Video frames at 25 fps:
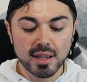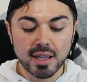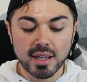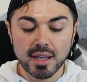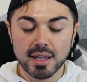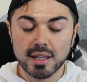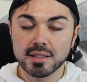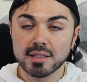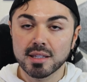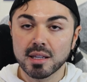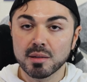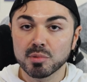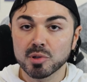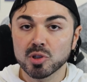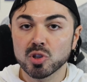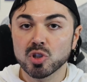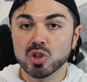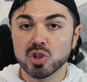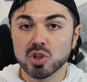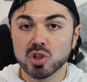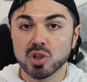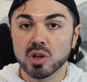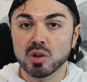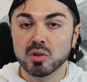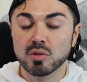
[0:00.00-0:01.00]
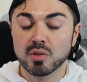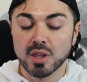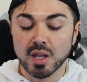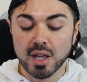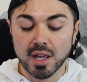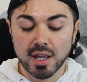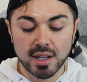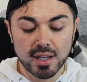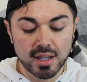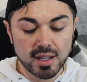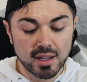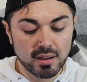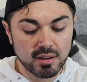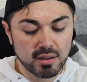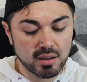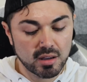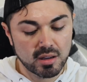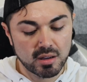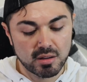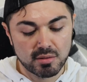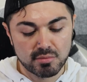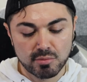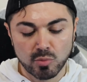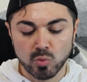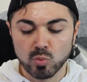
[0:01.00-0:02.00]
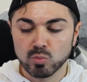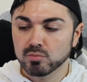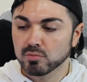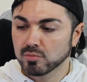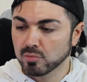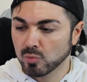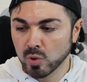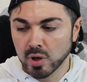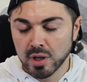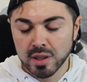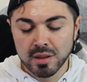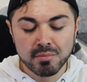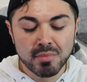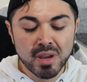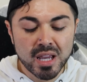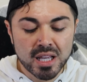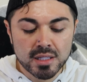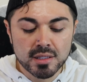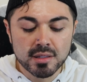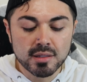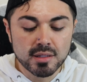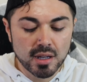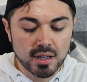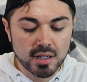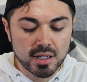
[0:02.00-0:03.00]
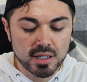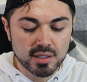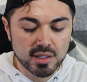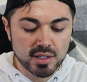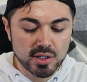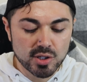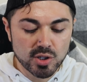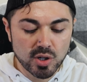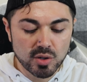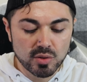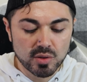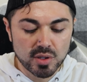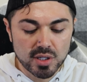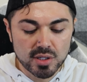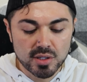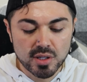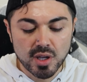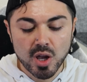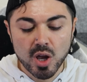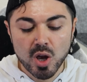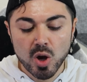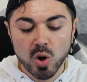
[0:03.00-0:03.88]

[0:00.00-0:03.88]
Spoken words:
it's able to show that one of the main studies that showed this